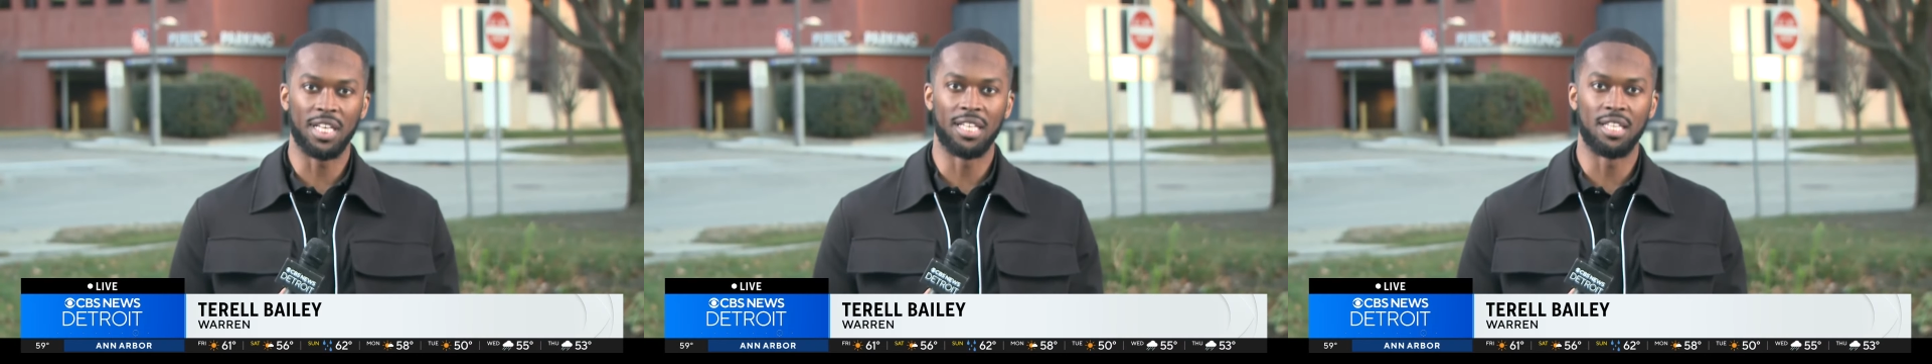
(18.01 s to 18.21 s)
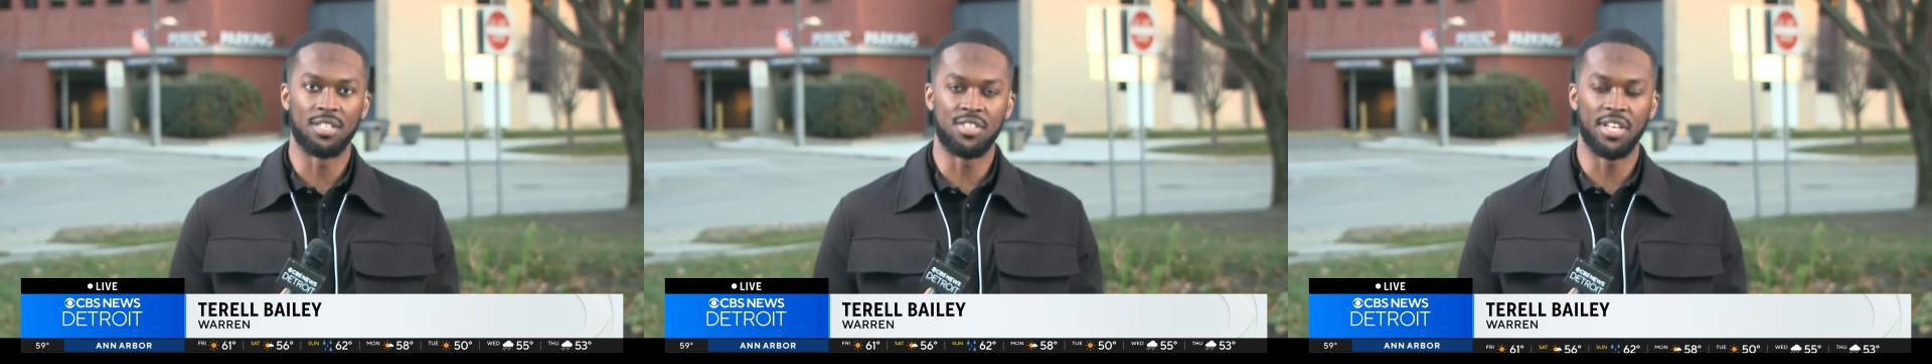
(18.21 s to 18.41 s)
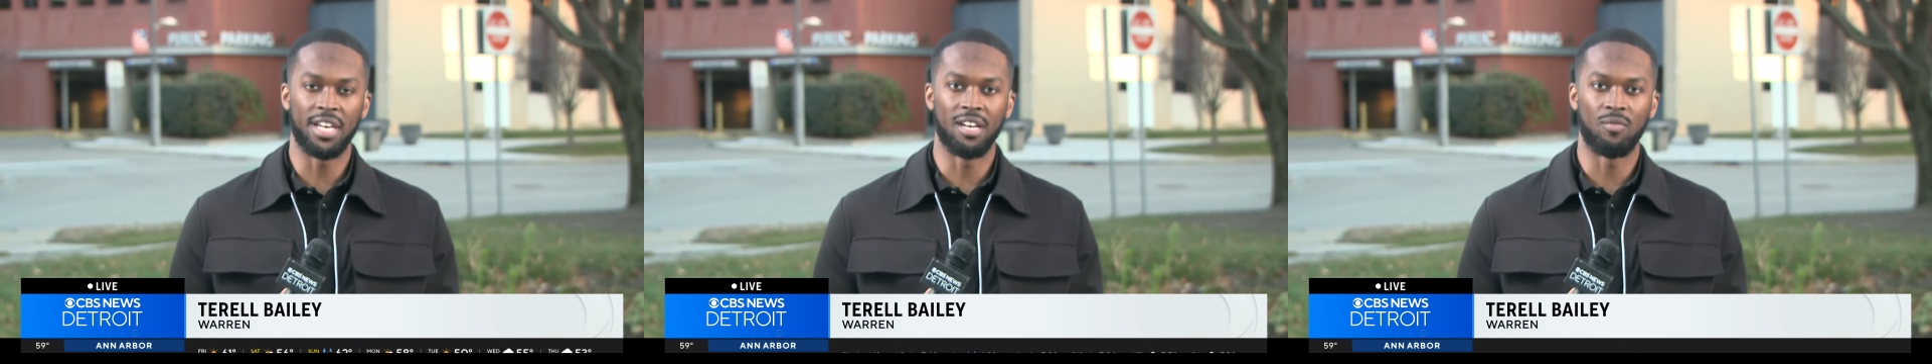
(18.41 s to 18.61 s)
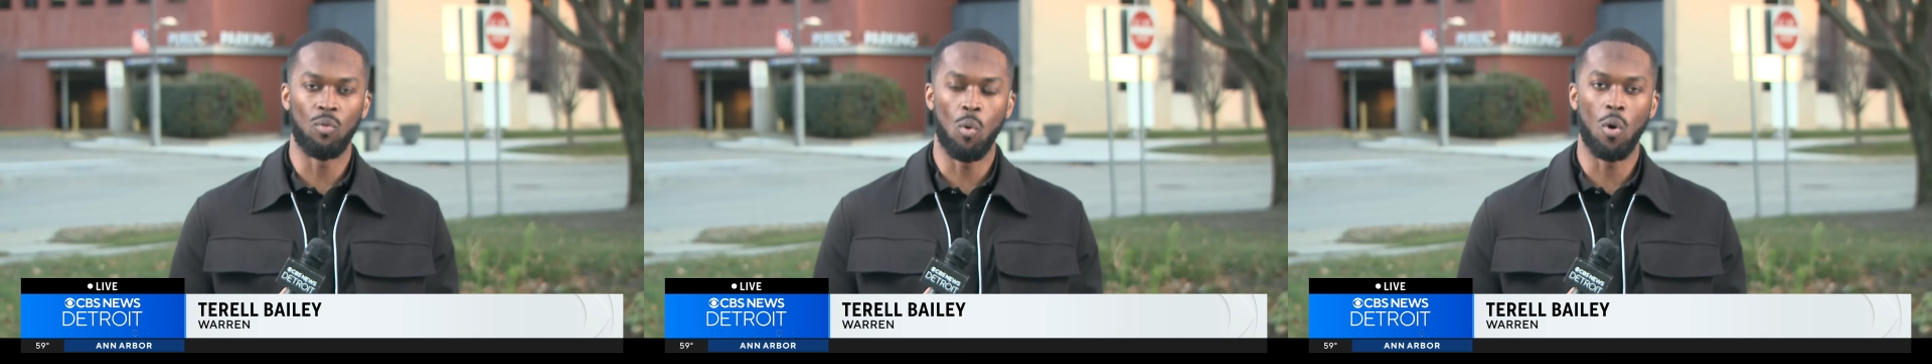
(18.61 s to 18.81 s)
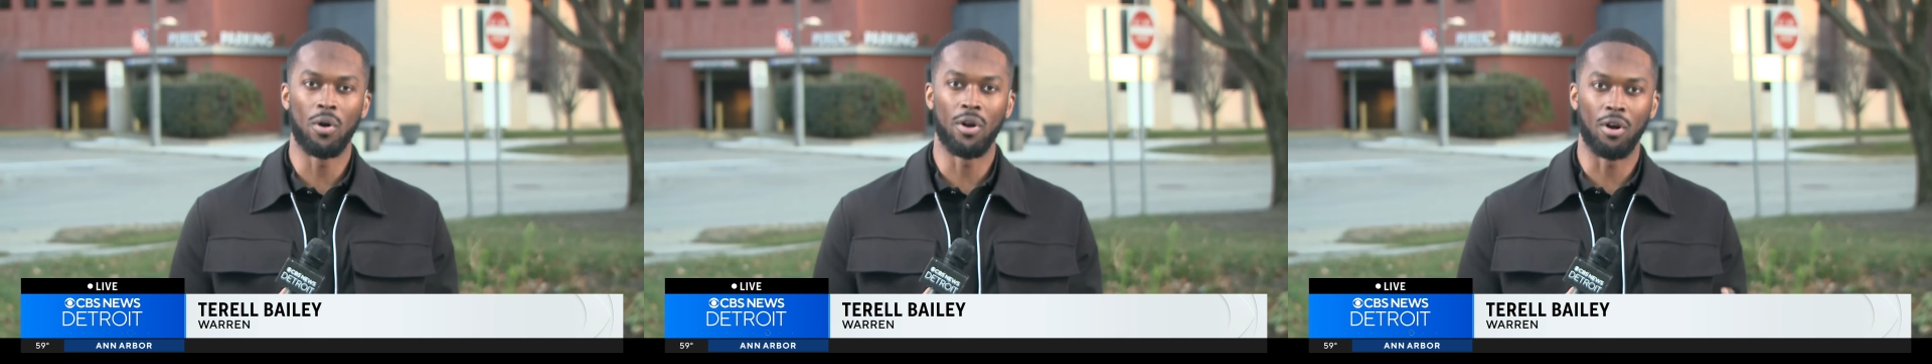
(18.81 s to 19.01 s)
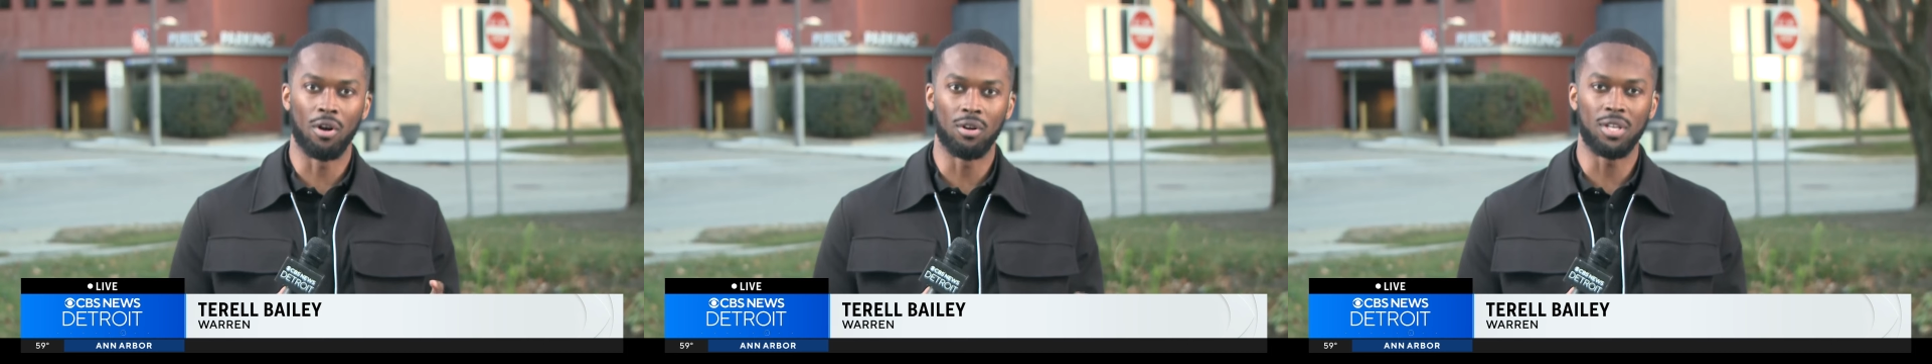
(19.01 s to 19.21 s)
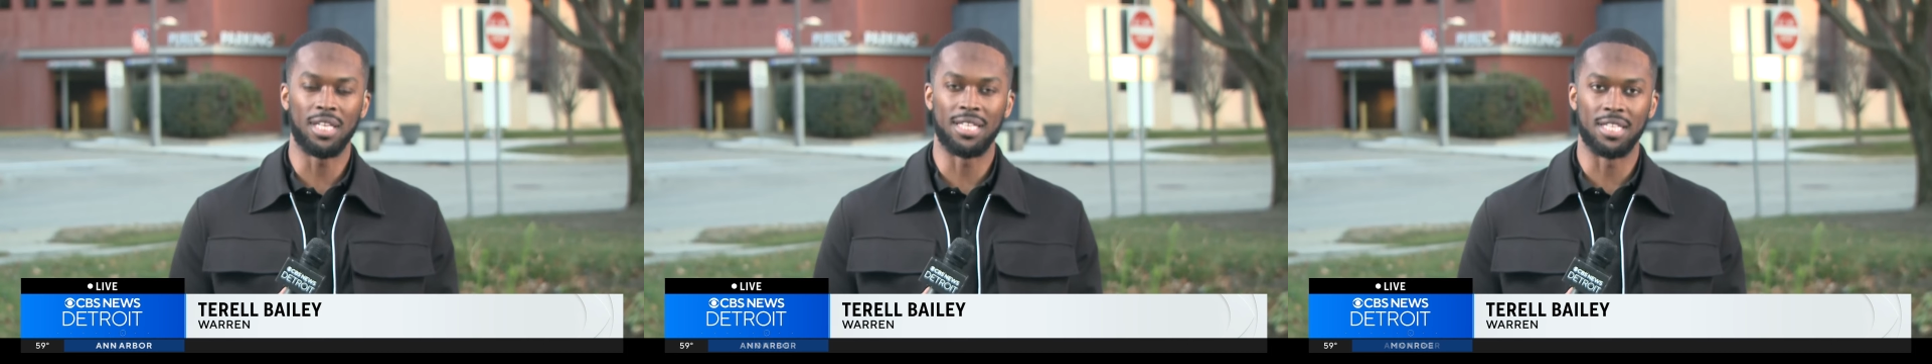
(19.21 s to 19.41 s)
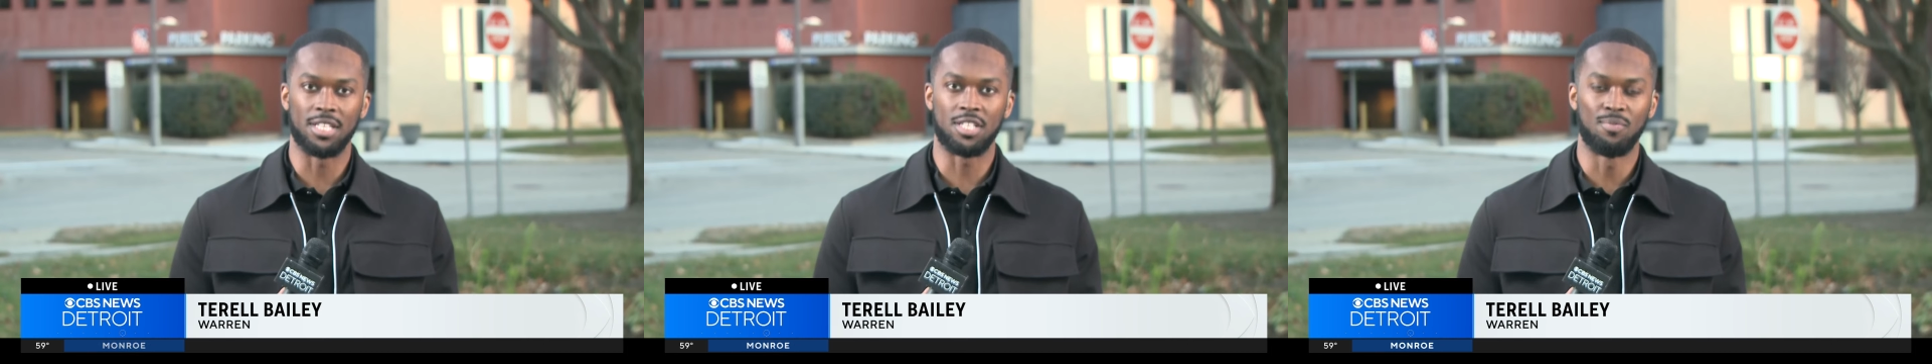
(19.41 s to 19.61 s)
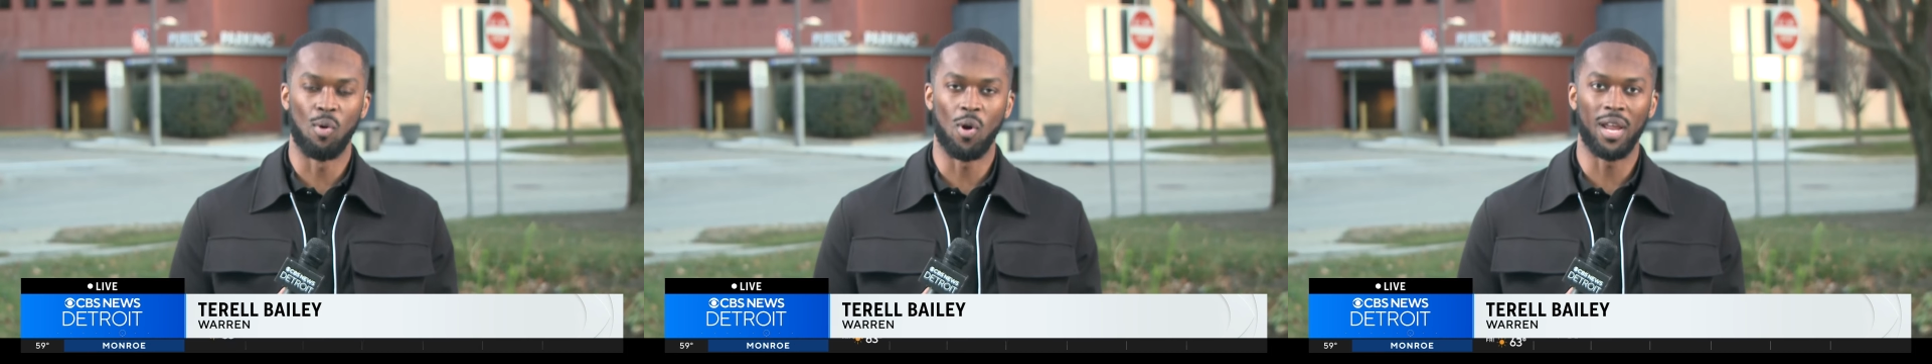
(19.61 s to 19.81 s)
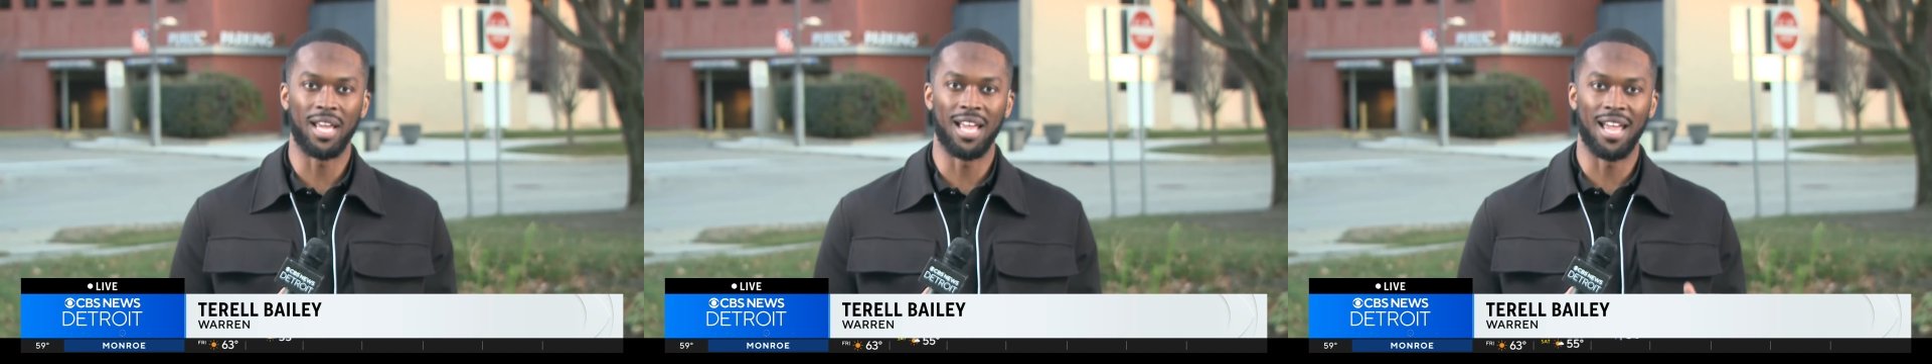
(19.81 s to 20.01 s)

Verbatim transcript: in the city of Warren early this morning.